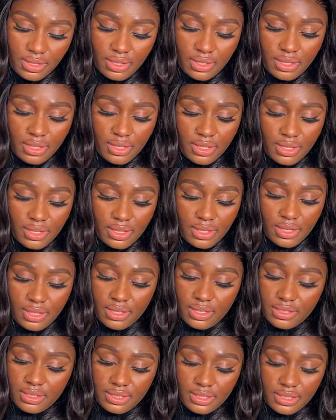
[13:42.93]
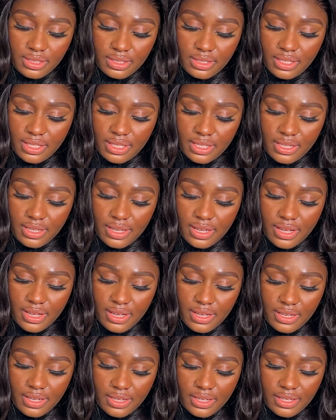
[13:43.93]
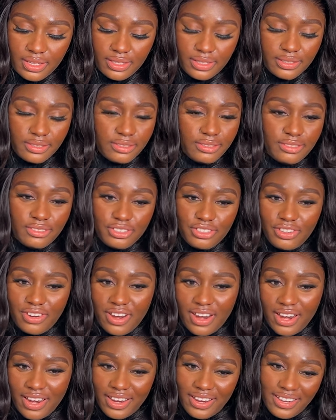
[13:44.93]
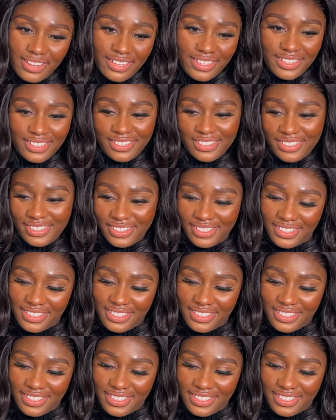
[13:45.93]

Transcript: It didn't take long. I tried.